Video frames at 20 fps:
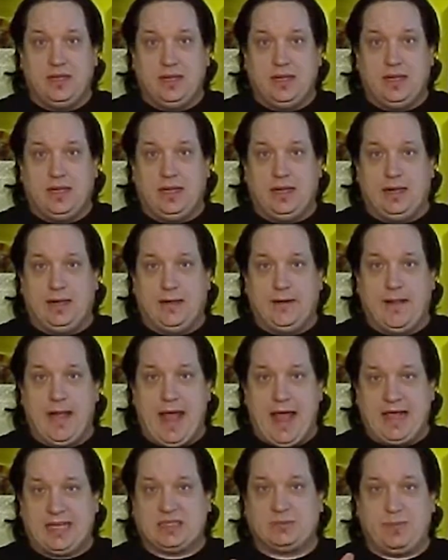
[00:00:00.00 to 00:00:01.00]

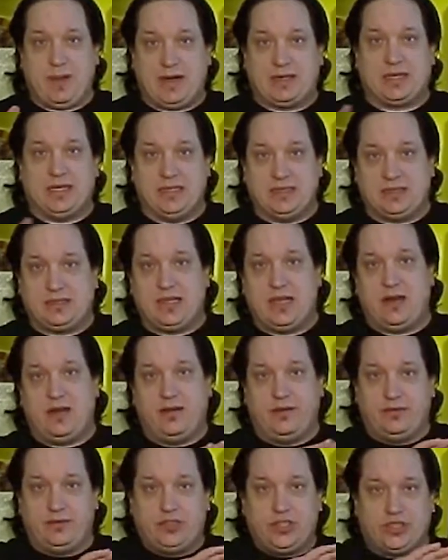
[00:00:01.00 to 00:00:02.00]
aspect instead
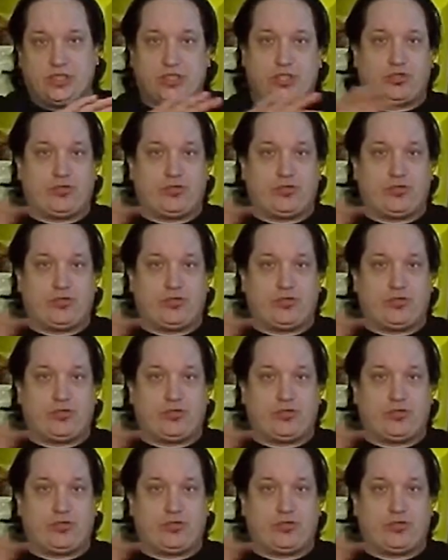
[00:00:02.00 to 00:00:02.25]
of just